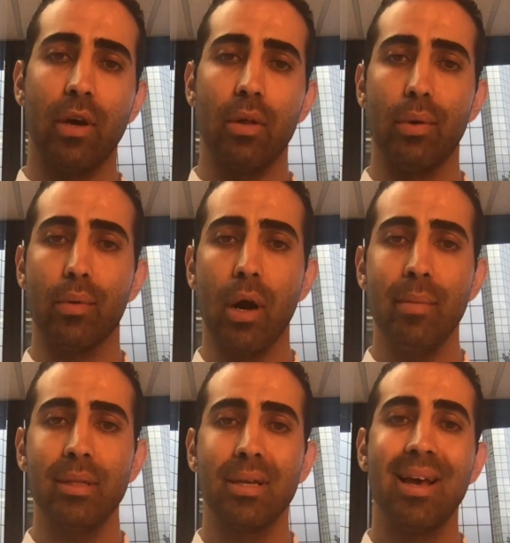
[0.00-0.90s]
all the
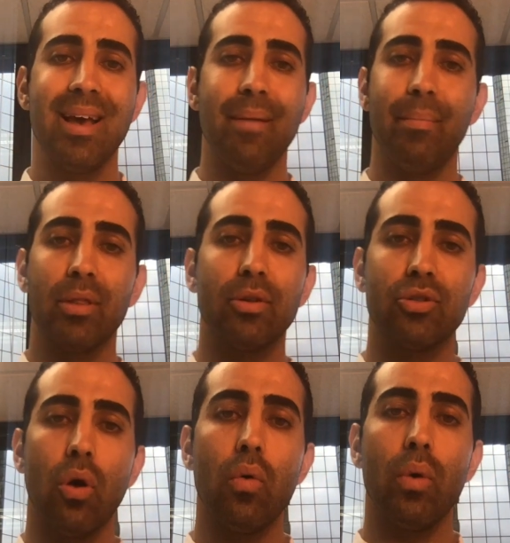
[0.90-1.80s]
requirements, but there's
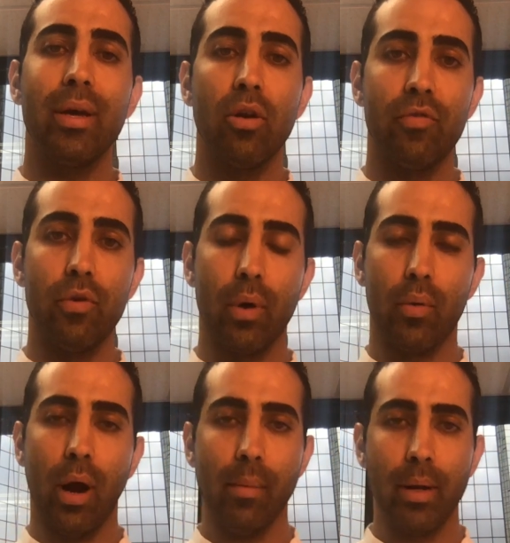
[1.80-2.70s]
no interview
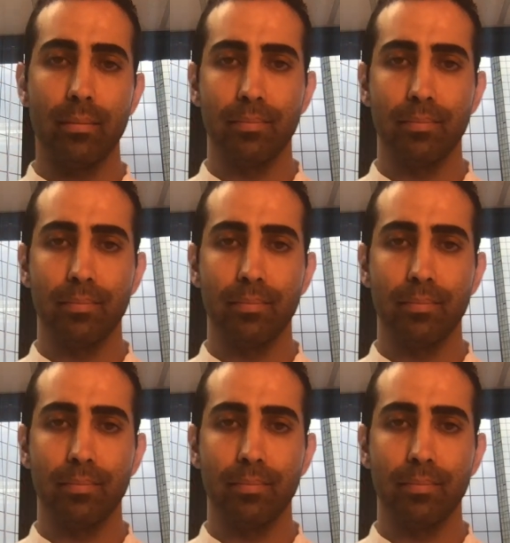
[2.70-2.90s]
requirement.